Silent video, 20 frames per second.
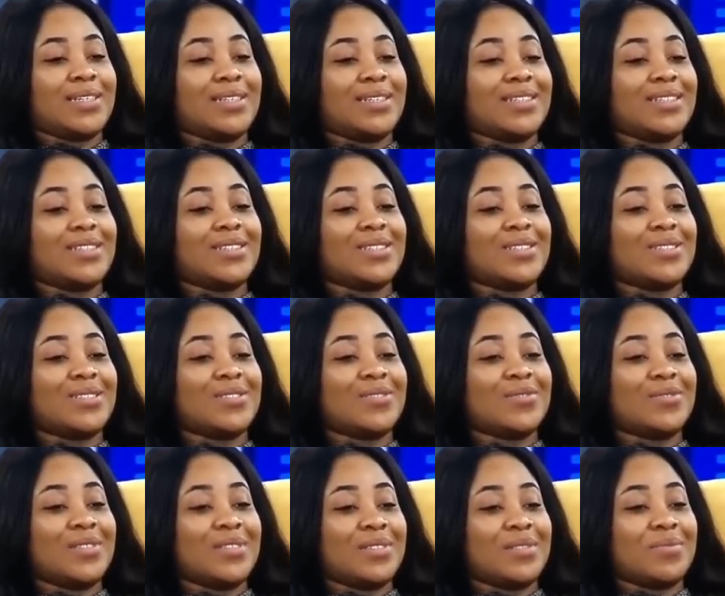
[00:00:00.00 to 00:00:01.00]
this is the
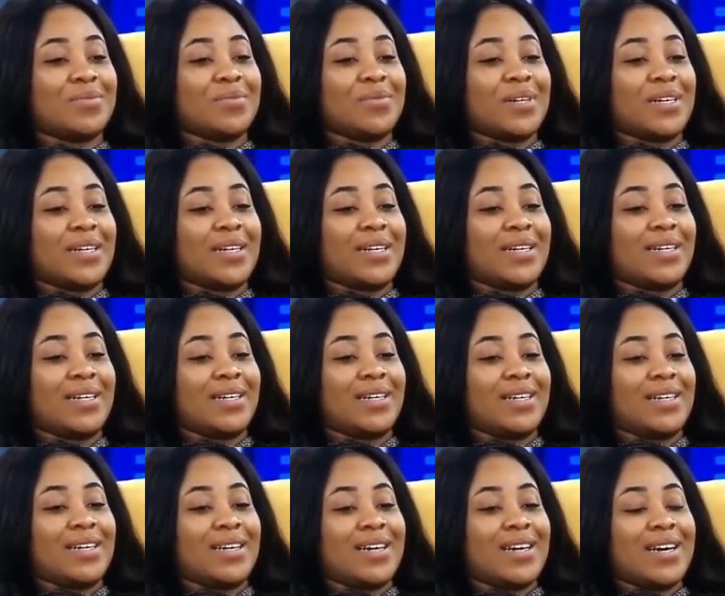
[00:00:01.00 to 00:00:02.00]
reason why
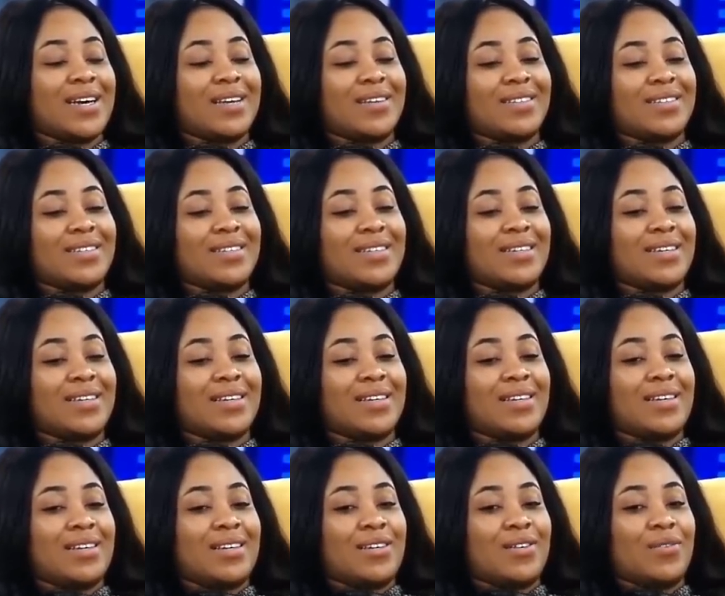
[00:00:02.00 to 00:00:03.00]
I say,
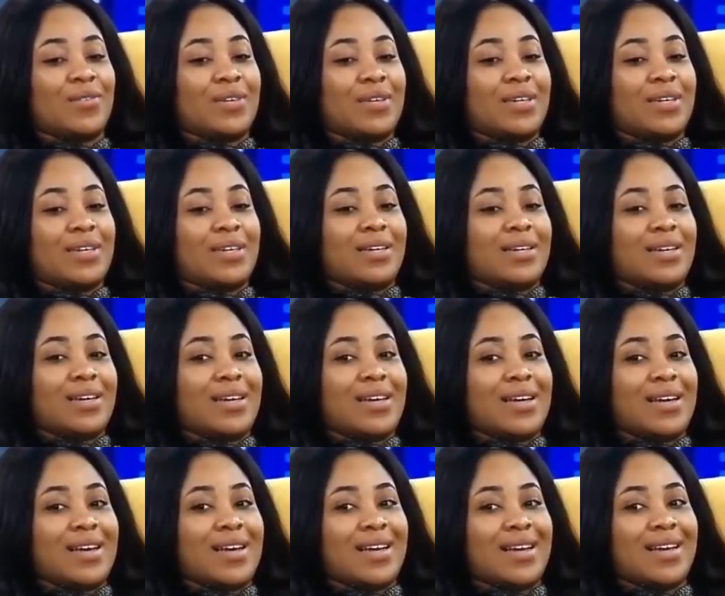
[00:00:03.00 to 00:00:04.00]
okay,
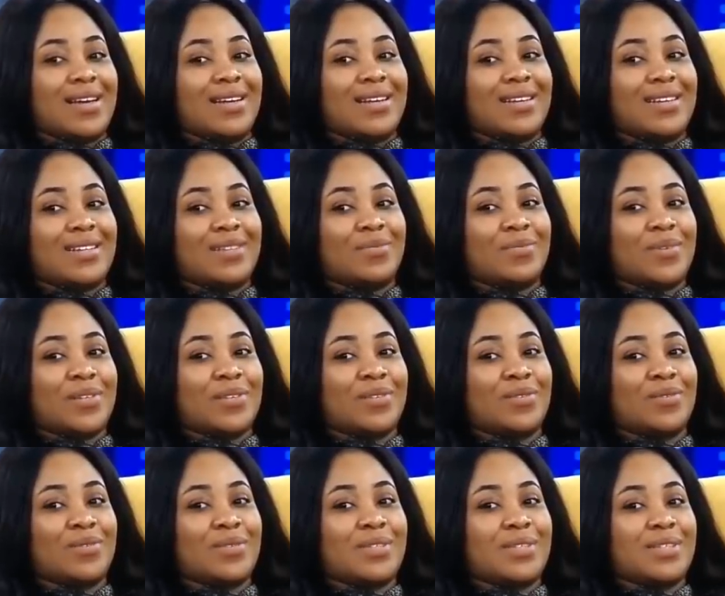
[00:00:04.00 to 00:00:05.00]
I can't expect
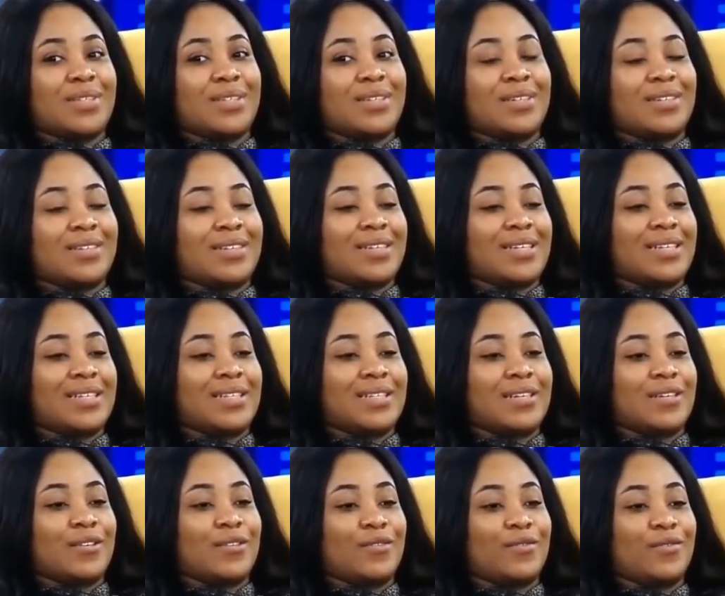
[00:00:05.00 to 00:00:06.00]
to see another
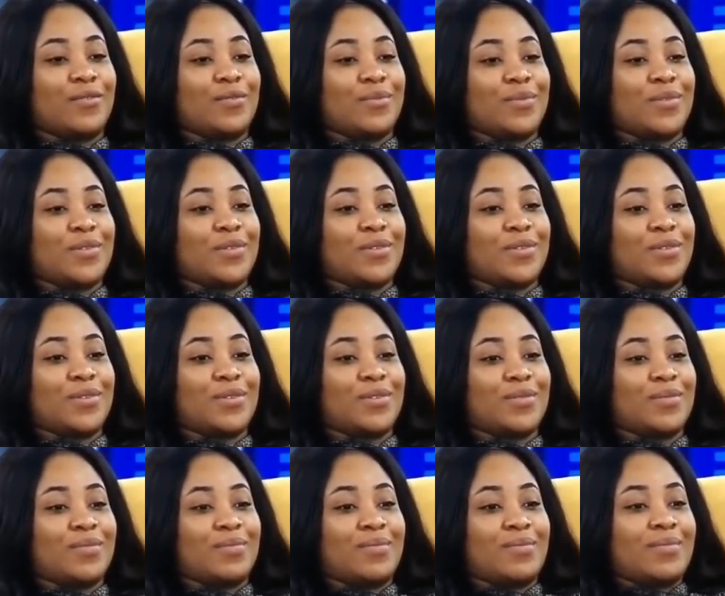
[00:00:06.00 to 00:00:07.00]
side of you because
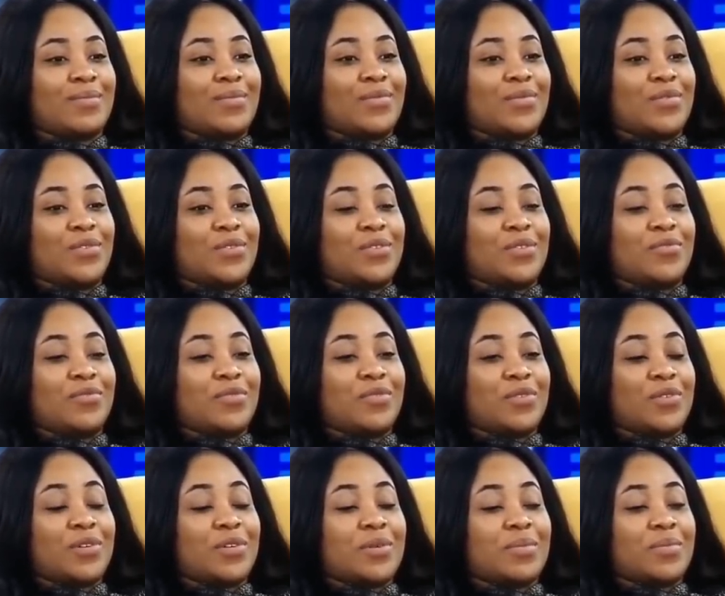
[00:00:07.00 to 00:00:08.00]
you don't even
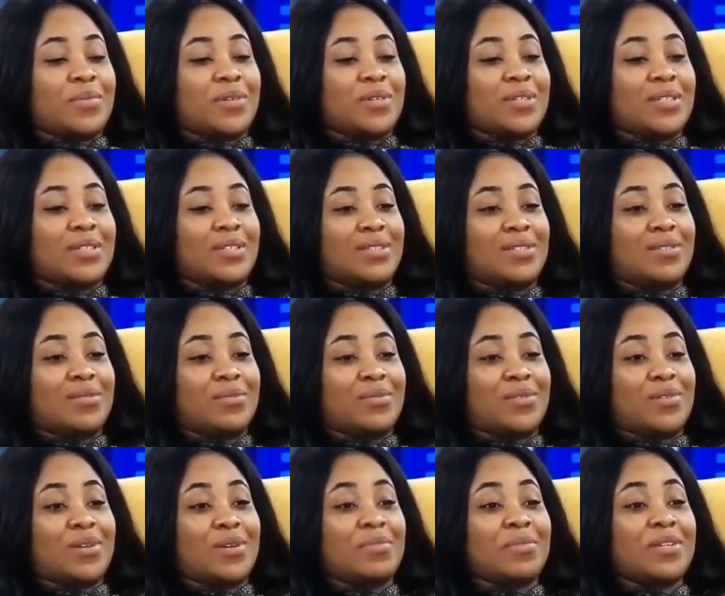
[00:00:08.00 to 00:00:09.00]
talk about seeing me.
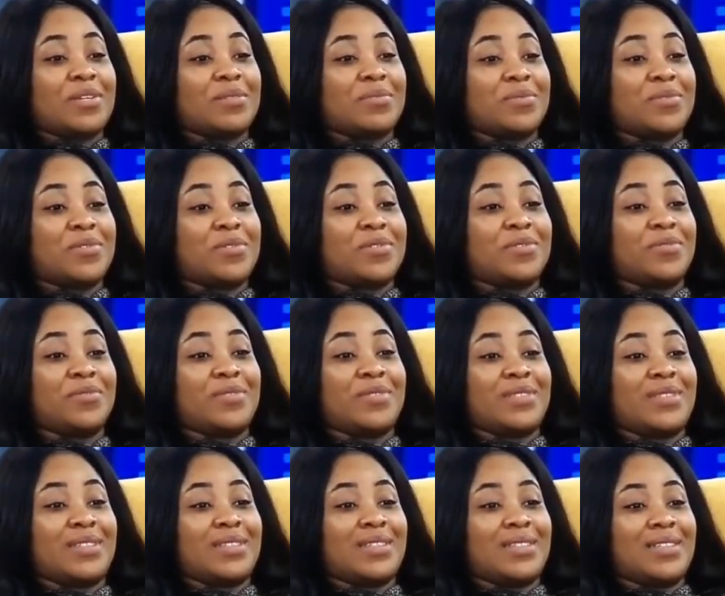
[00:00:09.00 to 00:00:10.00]
So how am I supposed to even
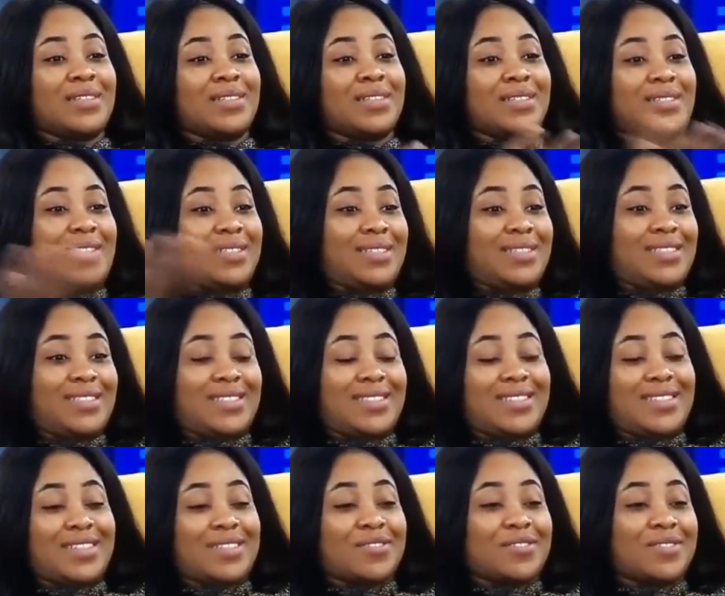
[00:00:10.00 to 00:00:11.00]
see the
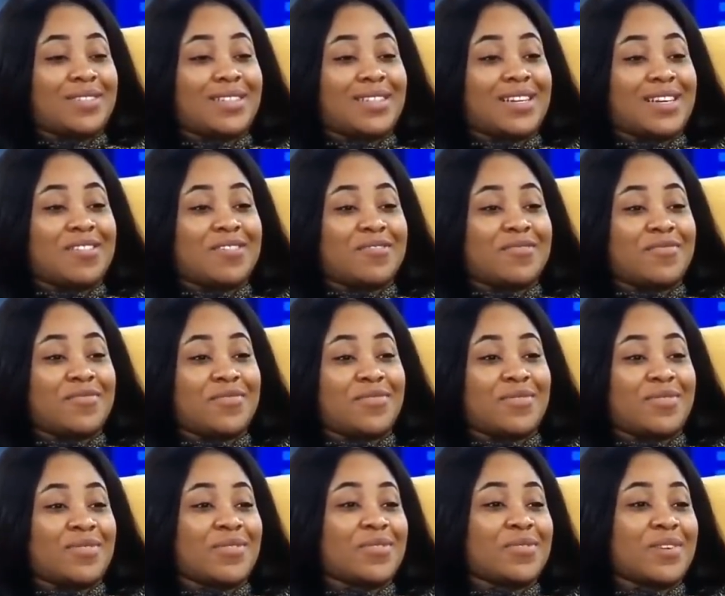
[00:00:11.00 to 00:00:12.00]
second side of you
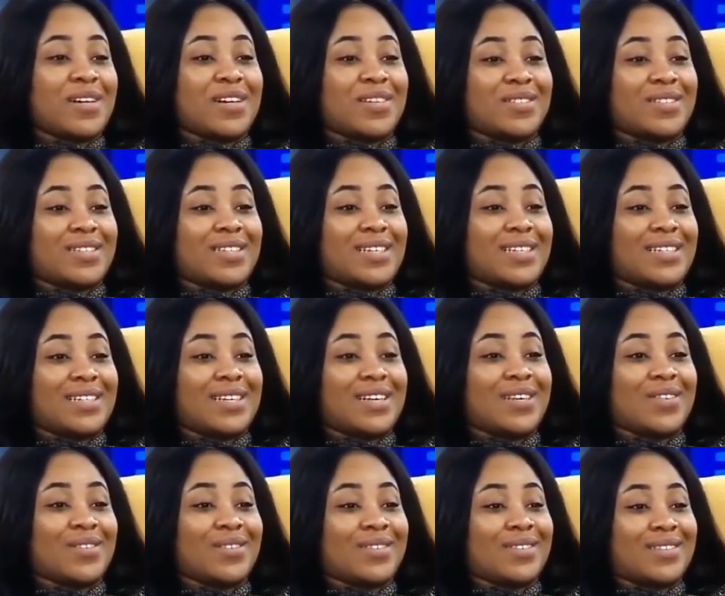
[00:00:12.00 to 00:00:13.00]
when we're outside the
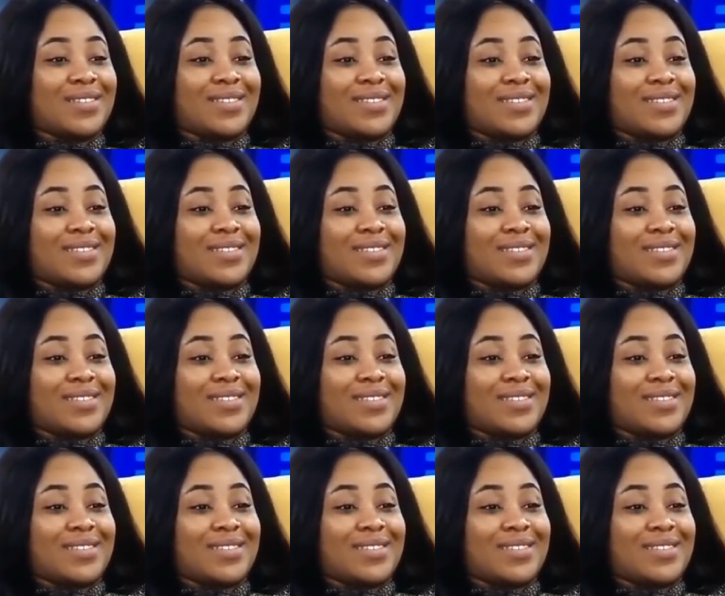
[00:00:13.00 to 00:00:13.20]
house?